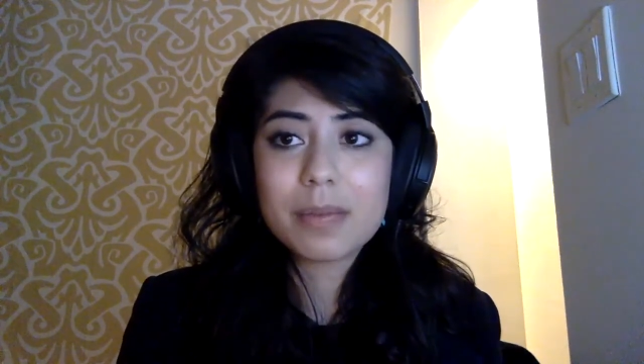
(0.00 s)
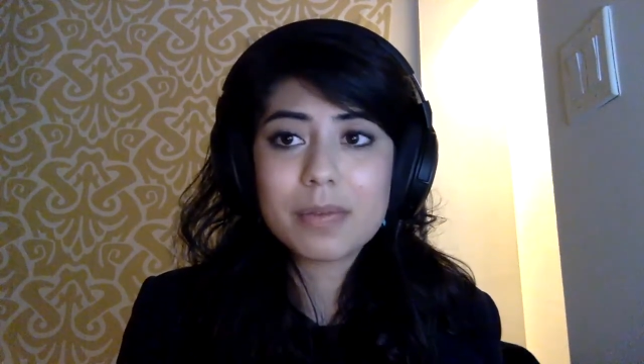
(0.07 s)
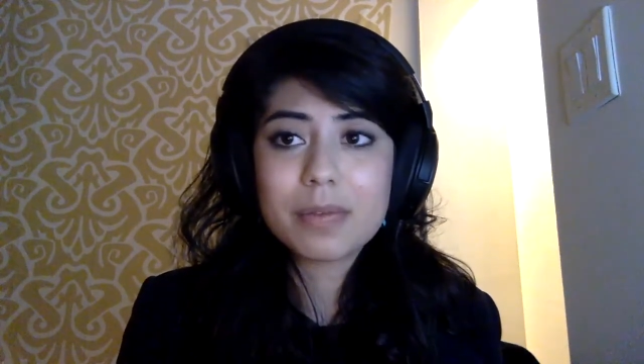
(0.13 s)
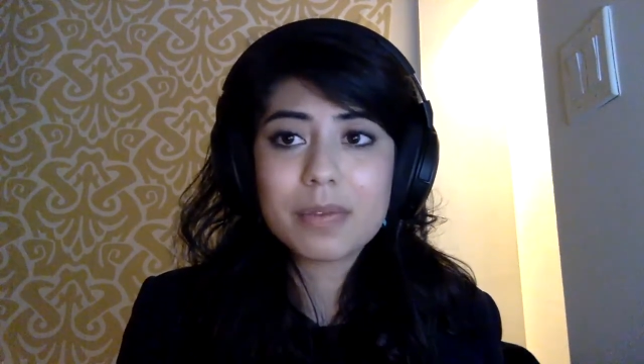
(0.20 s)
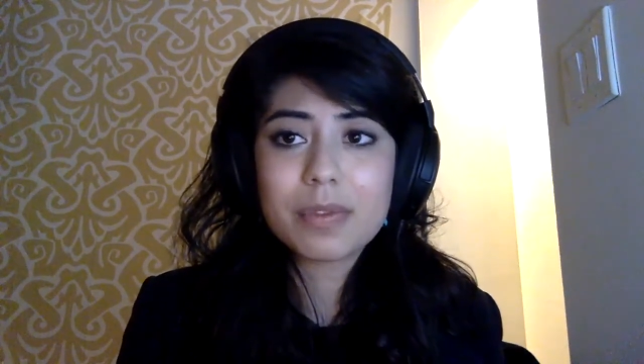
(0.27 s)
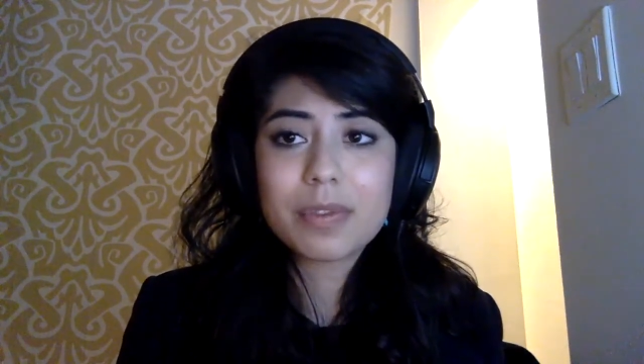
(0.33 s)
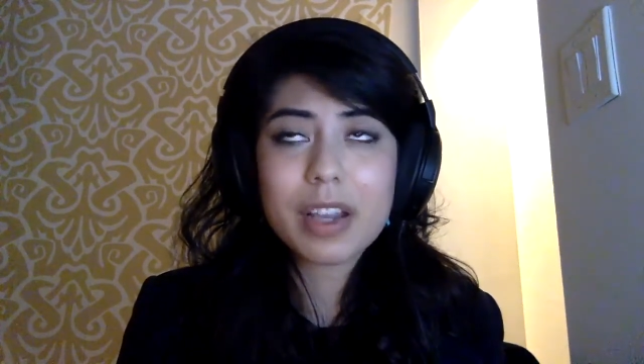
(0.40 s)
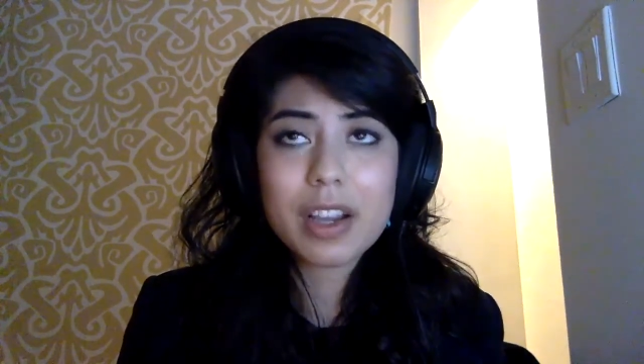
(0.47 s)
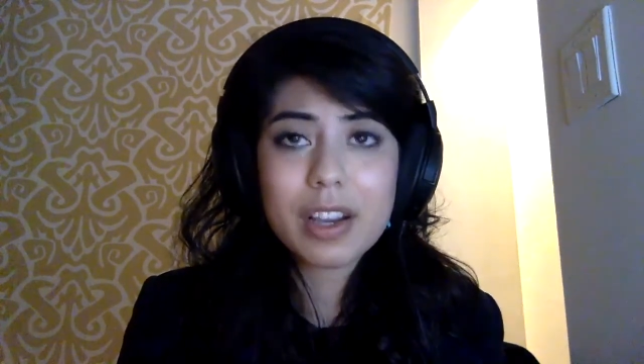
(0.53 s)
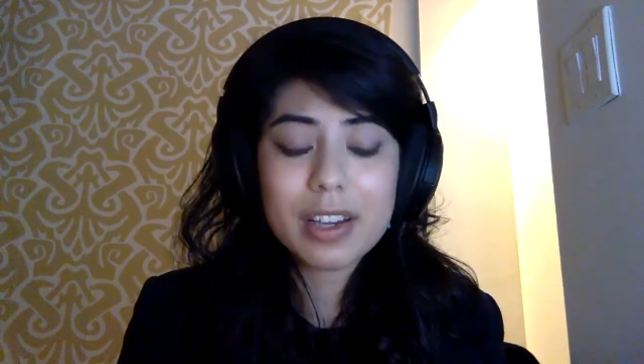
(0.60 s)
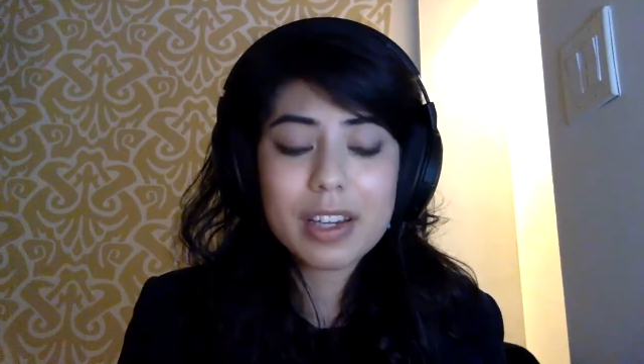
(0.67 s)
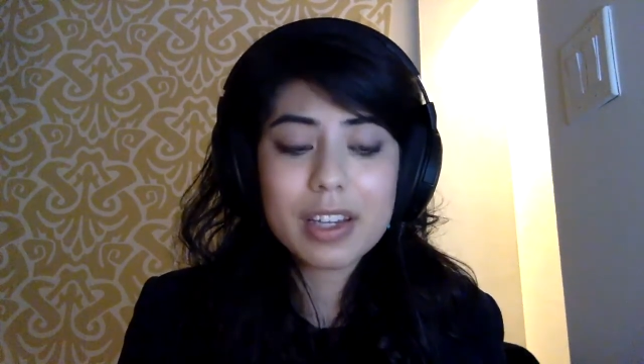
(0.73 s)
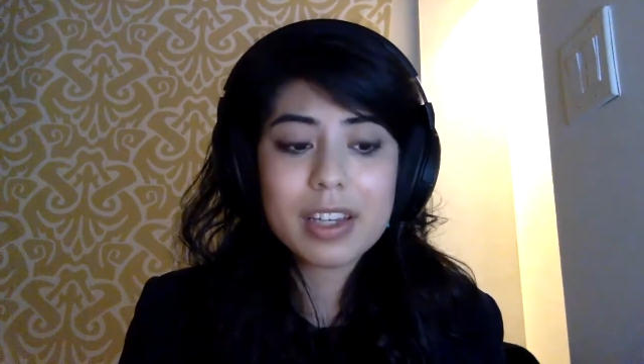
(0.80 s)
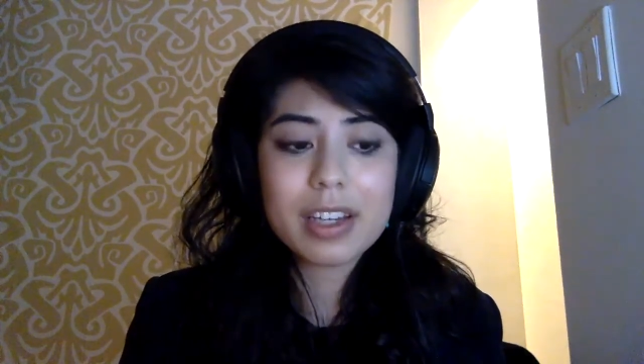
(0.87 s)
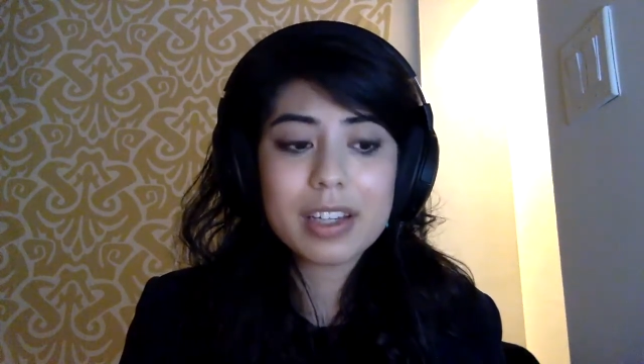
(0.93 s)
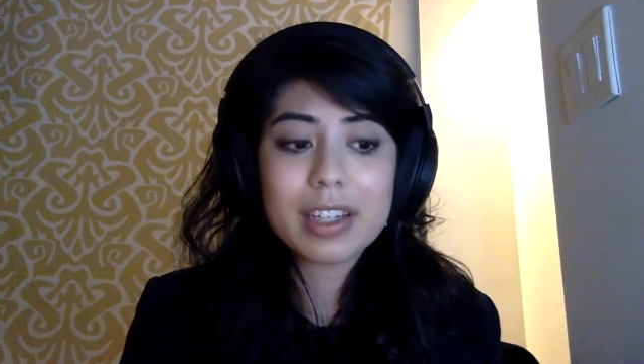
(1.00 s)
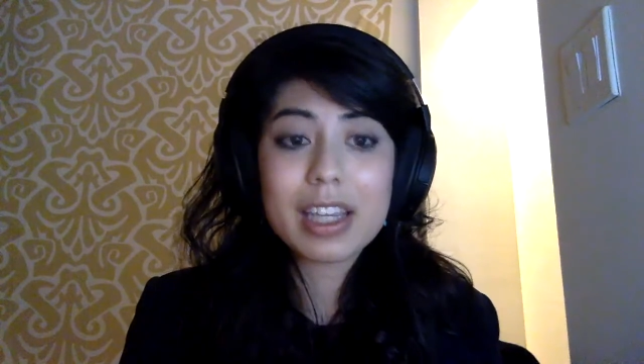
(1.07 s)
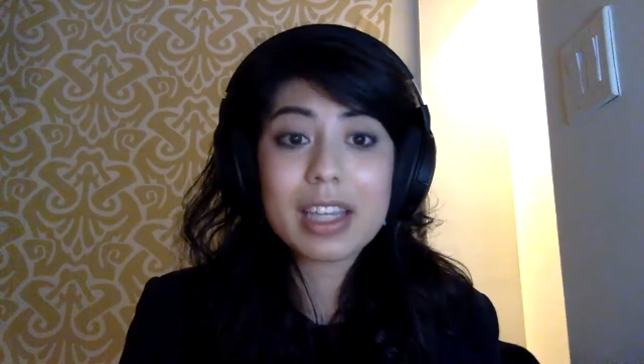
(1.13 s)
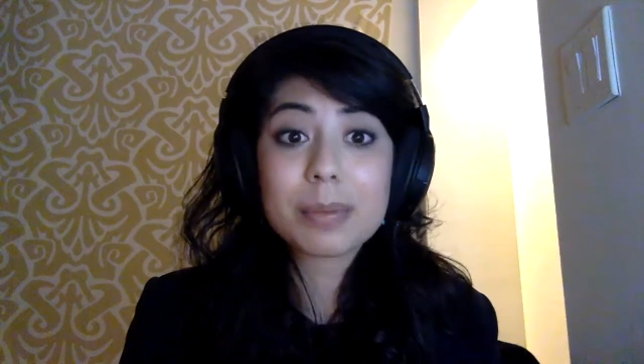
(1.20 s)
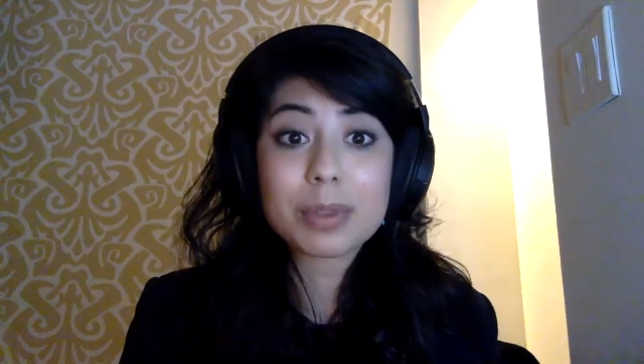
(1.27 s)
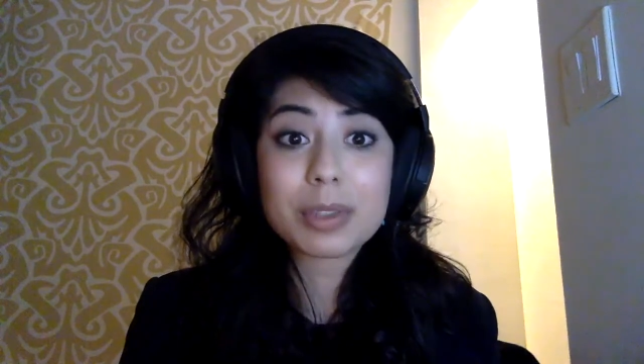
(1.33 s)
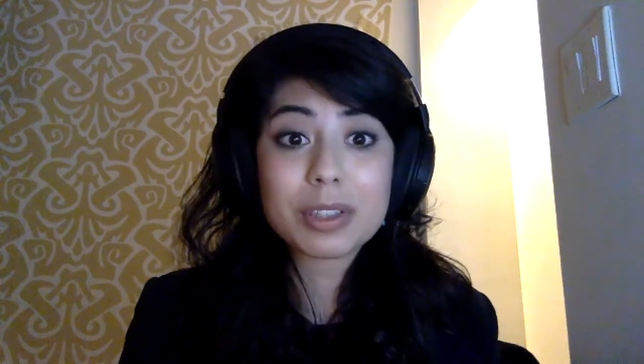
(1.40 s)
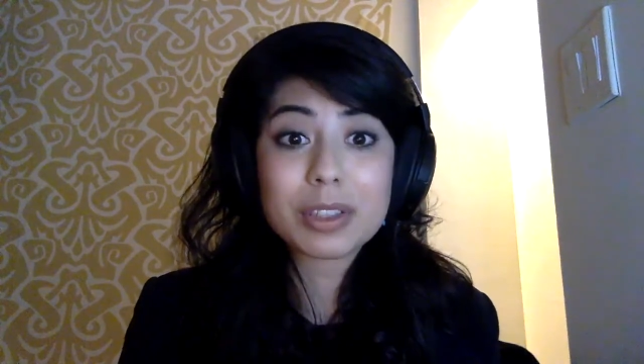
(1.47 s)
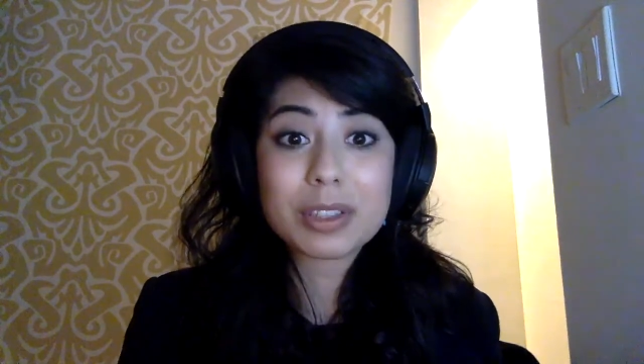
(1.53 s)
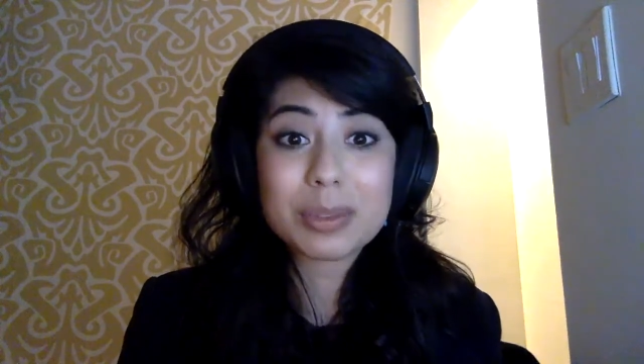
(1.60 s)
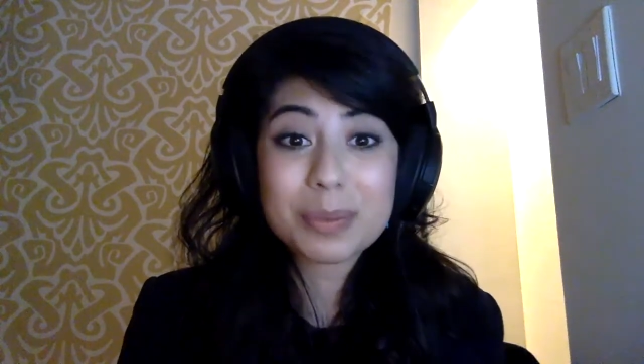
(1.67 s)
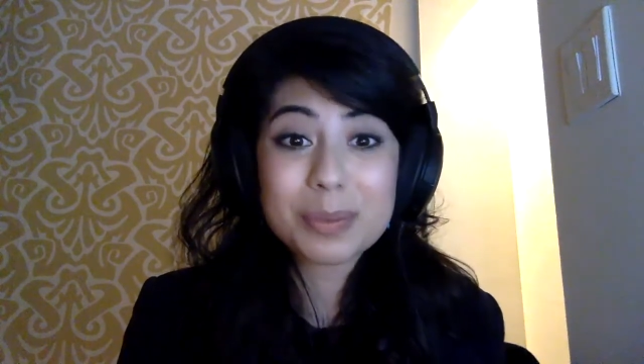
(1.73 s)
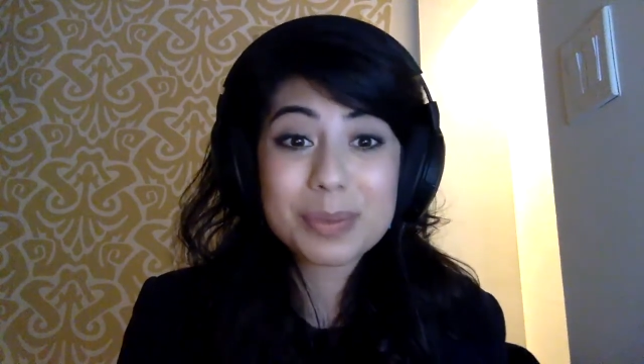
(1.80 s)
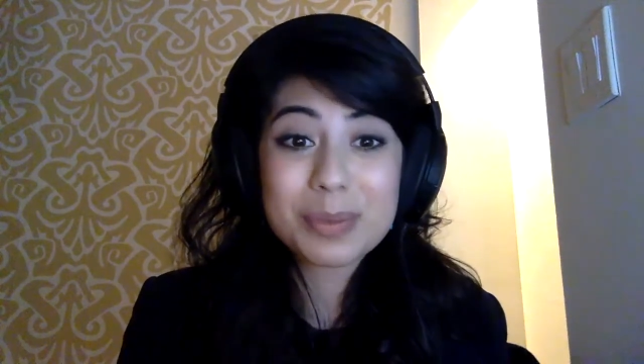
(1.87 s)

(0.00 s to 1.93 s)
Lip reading: very unable